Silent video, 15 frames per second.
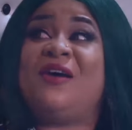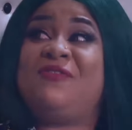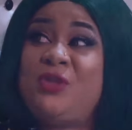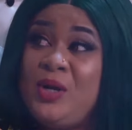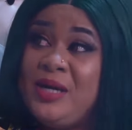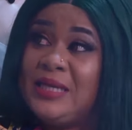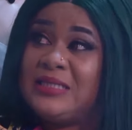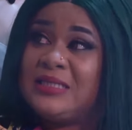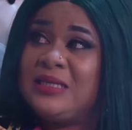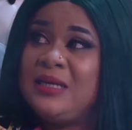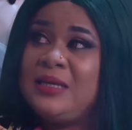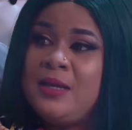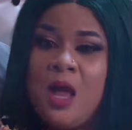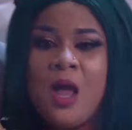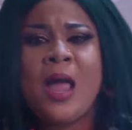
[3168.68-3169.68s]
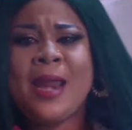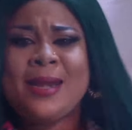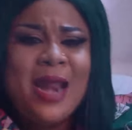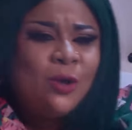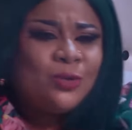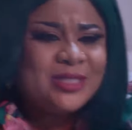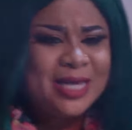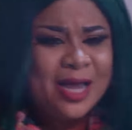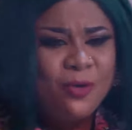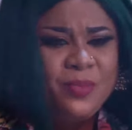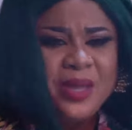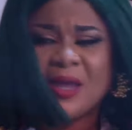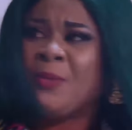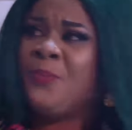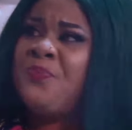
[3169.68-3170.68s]
would have done it? Now tell
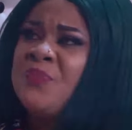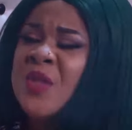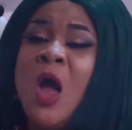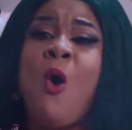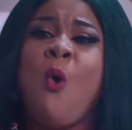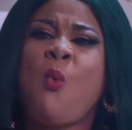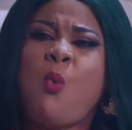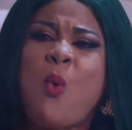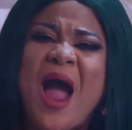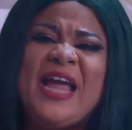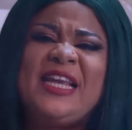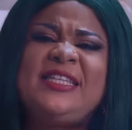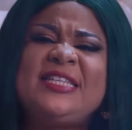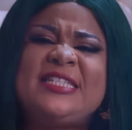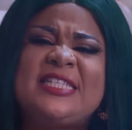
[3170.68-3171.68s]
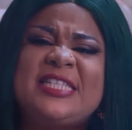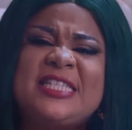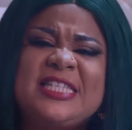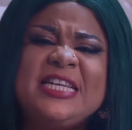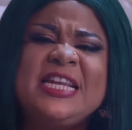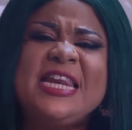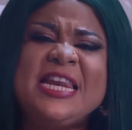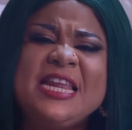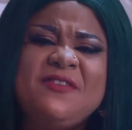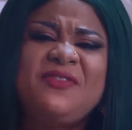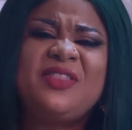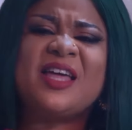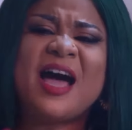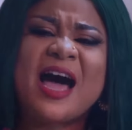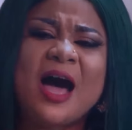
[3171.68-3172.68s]
me, why did she
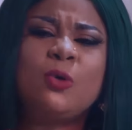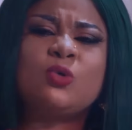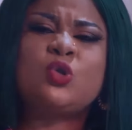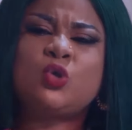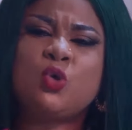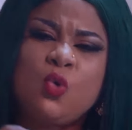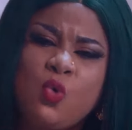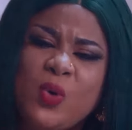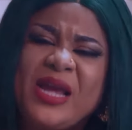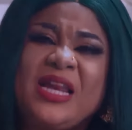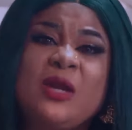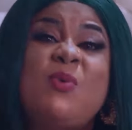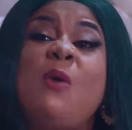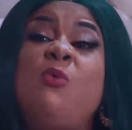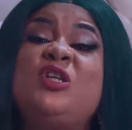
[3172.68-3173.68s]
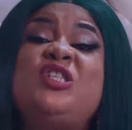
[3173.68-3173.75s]
leave the house so quickly? Why